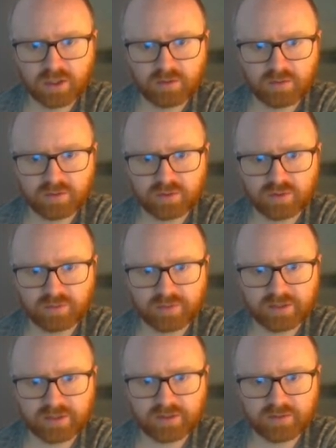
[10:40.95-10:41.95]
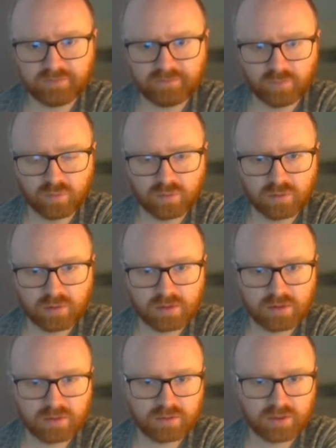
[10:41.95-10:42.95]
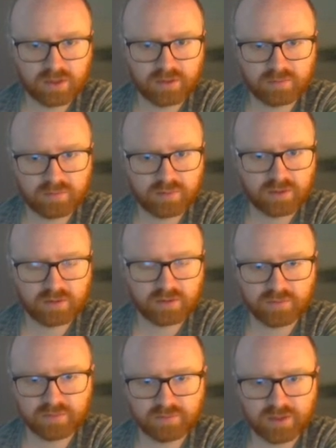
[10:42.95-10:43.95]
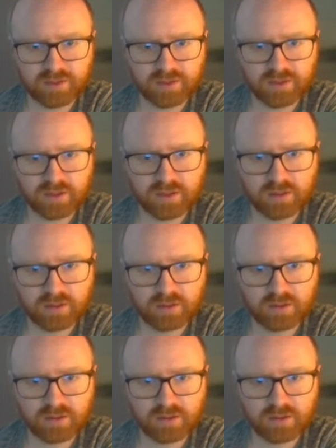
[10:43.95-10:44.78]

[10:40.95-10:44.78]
Okay, just drop back to d4, try and trade off some pieces here.